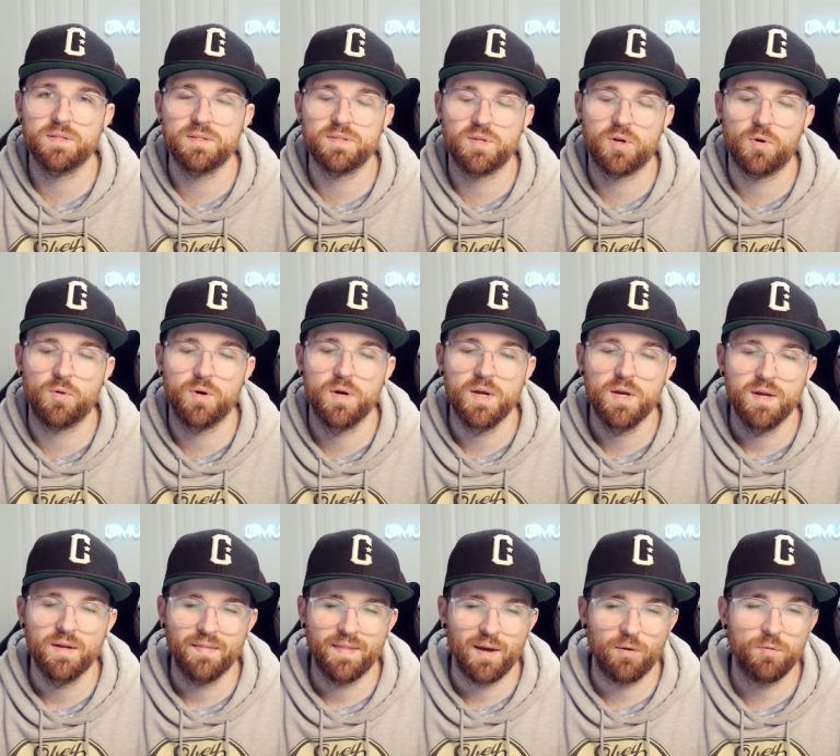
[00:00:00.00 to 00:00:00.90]
So
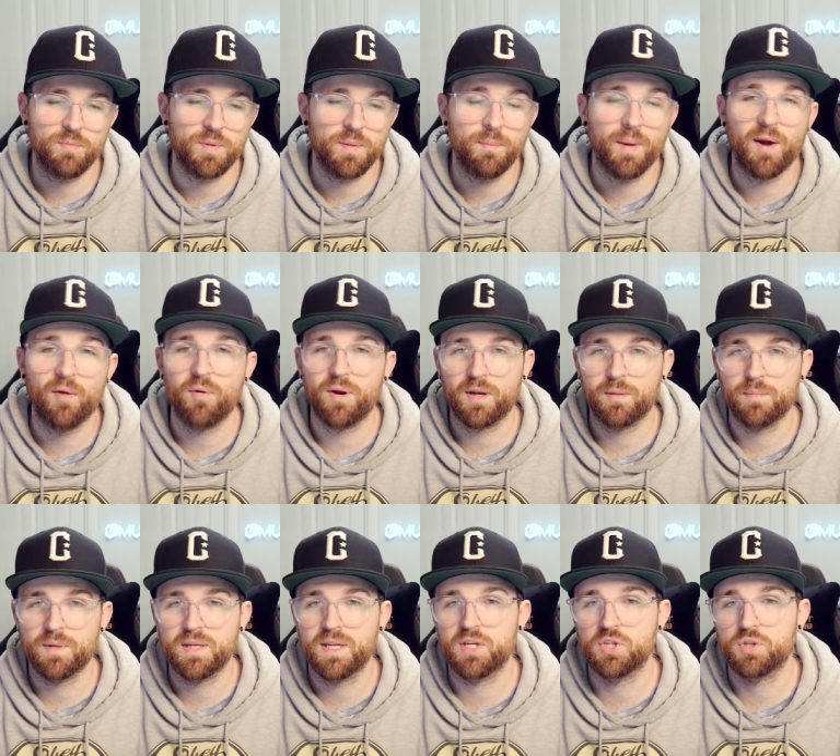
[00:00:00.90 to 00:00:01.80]
that would be my
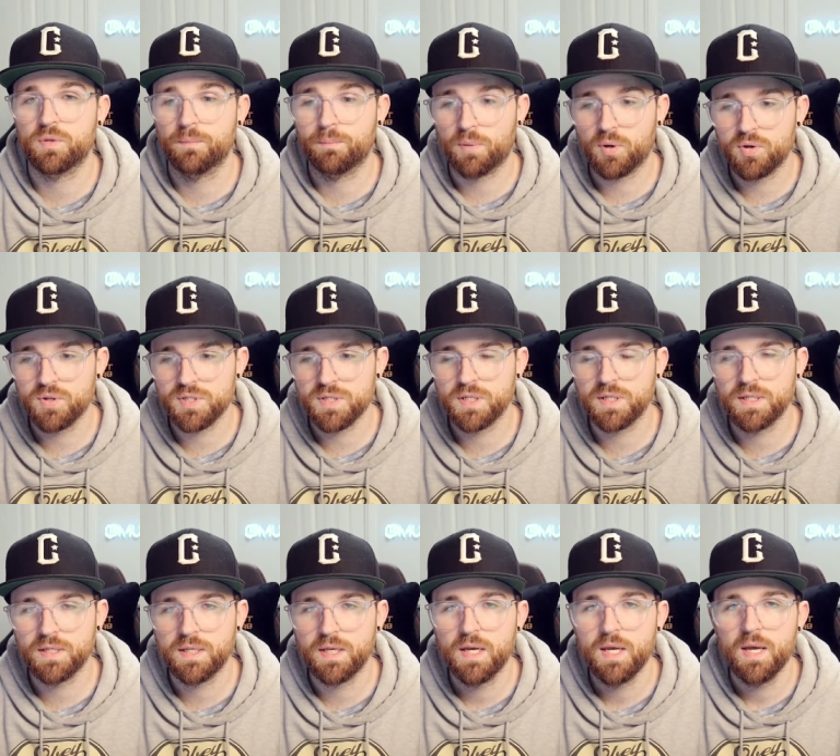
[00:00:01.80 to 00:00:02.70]
recommendation
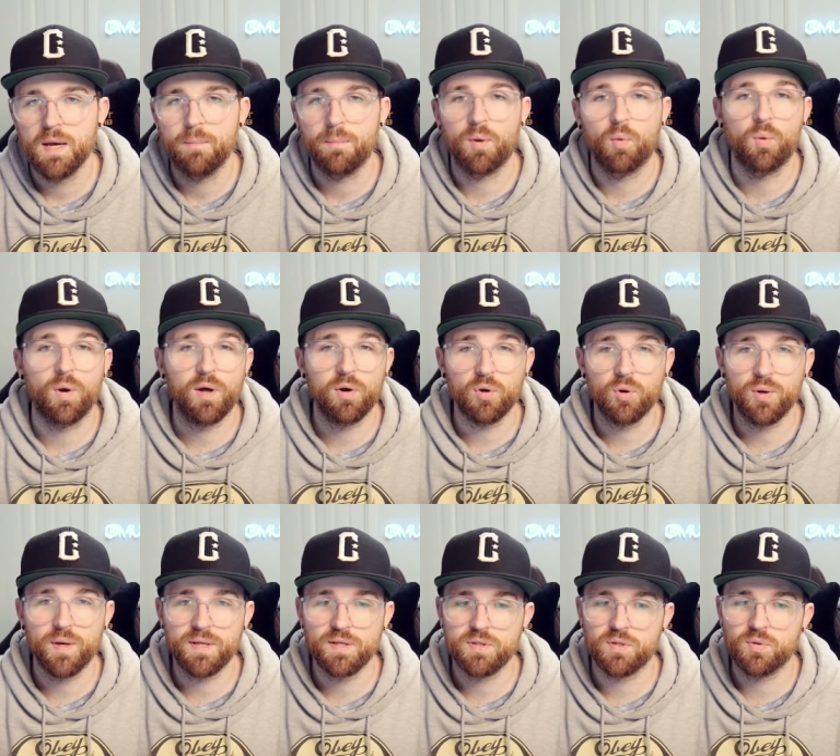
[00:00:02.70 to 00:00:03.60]
personally. But what I'll go
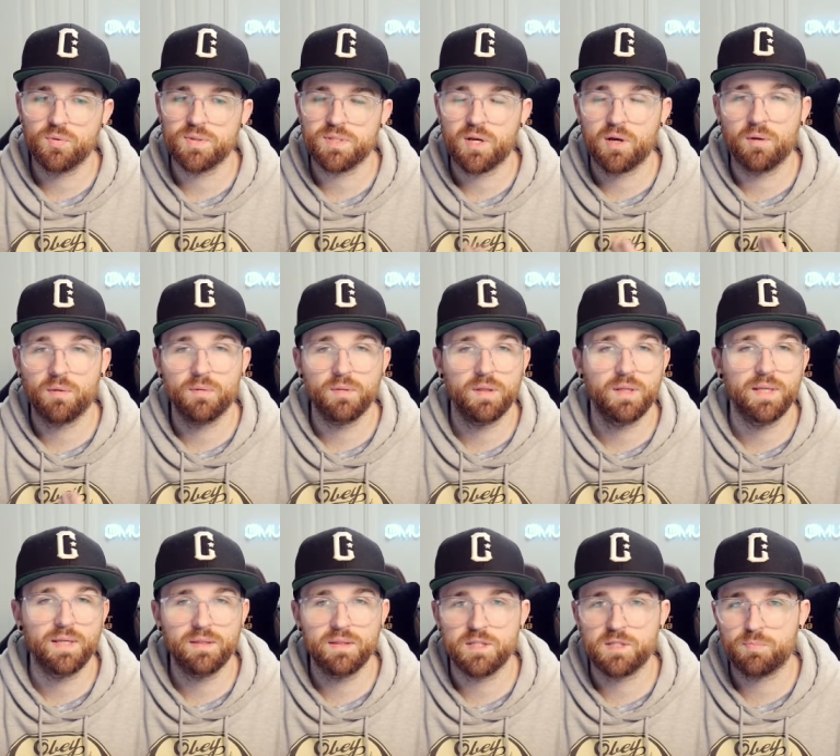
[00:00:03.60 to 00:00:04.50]
ahead and do is I'll
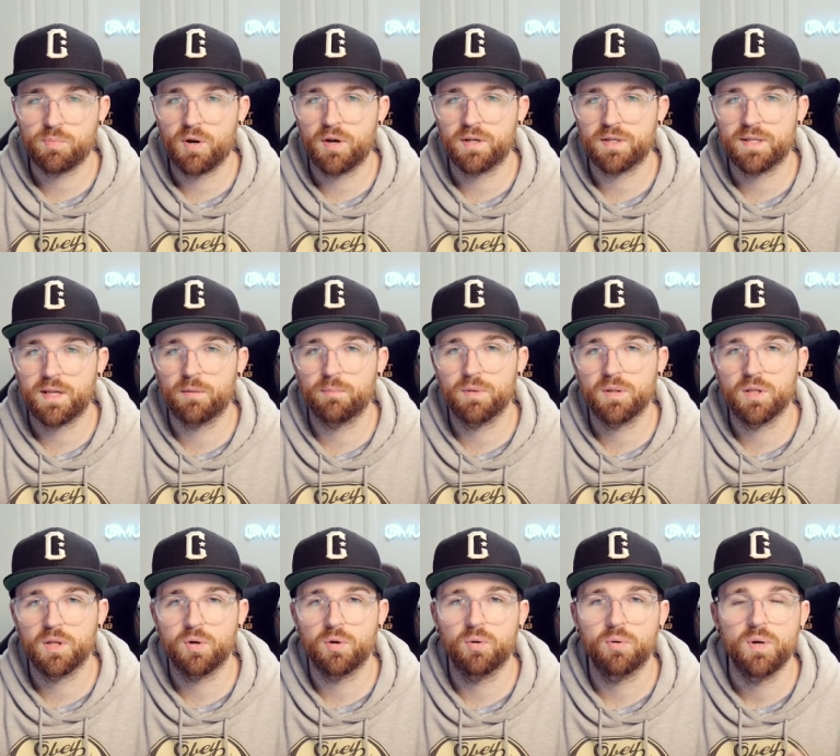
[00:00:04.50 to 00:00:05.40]
link this product down
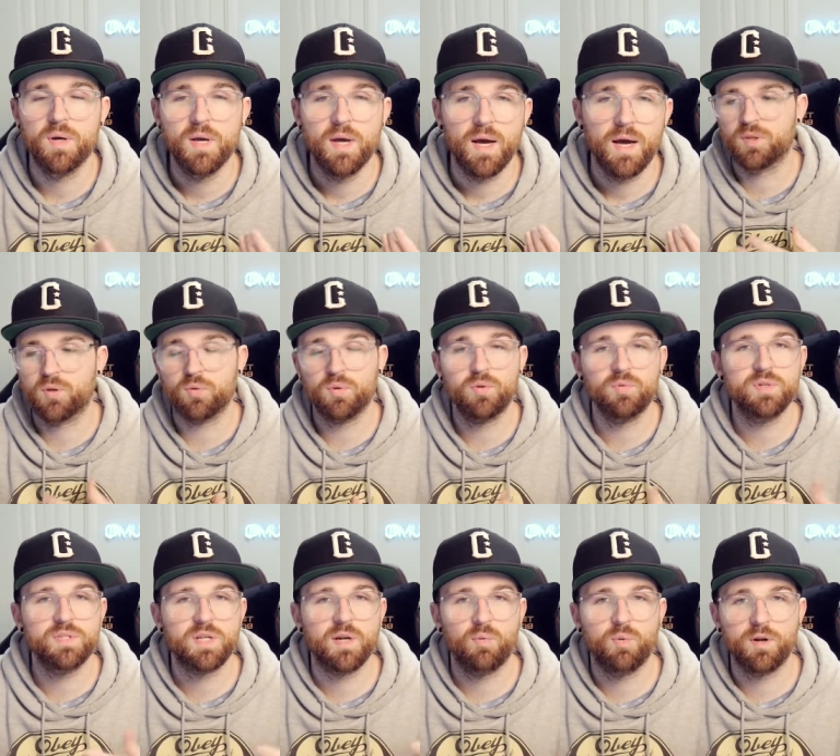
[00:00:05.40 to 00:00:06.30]
below. The only
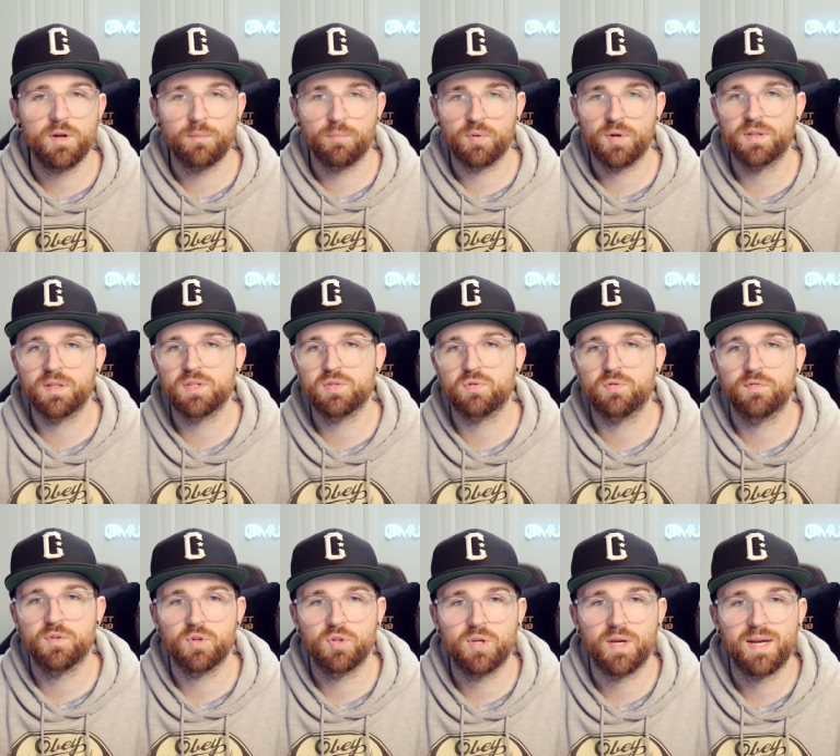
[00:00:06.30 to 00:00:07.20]
reason I wanted to bring this
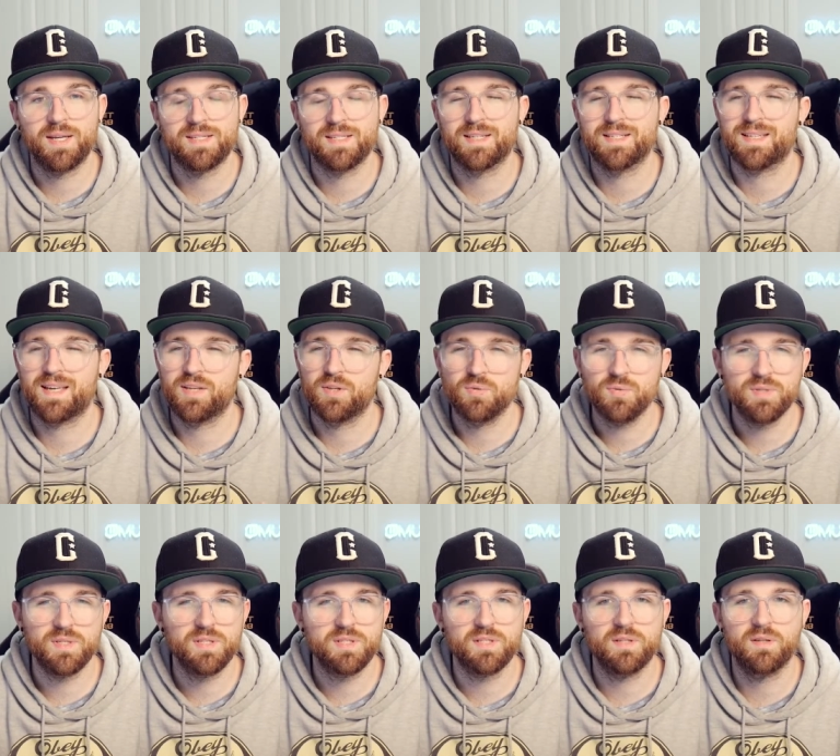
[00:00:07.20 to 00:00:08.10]
review to you guys because I used
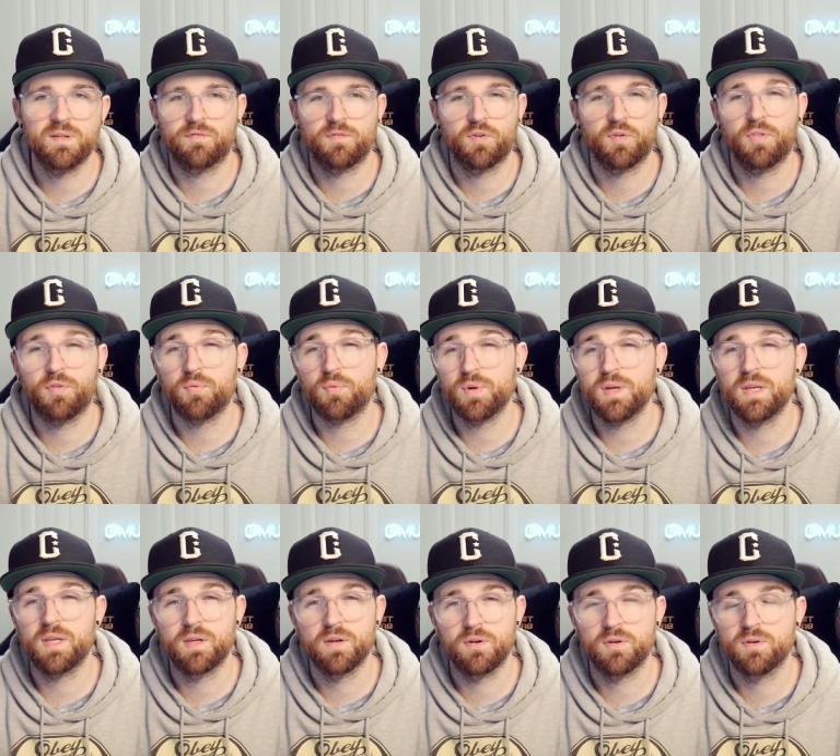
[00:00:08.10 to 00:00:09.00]
this for three
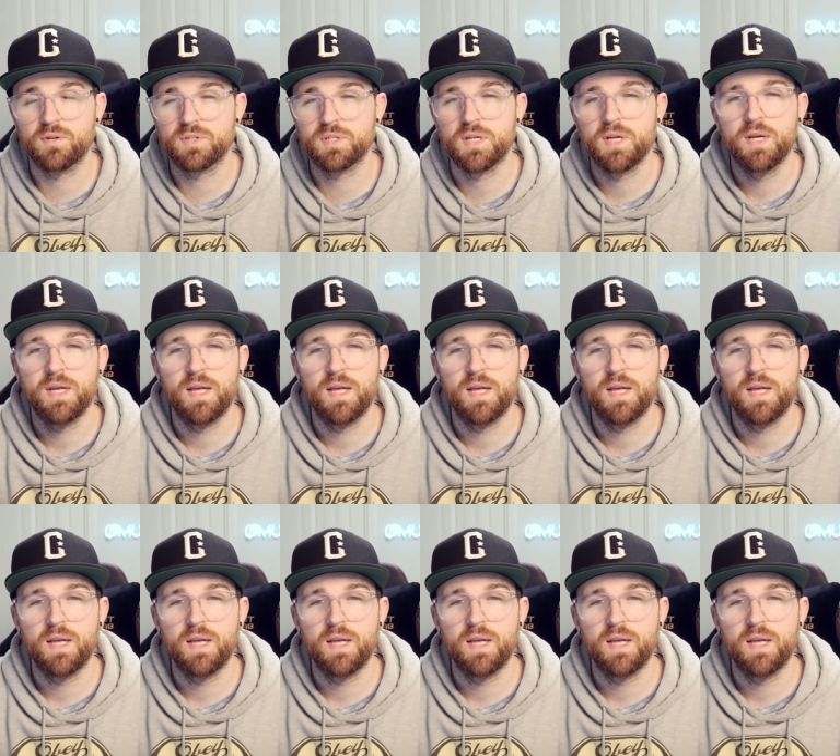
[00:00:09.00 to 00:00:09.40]
years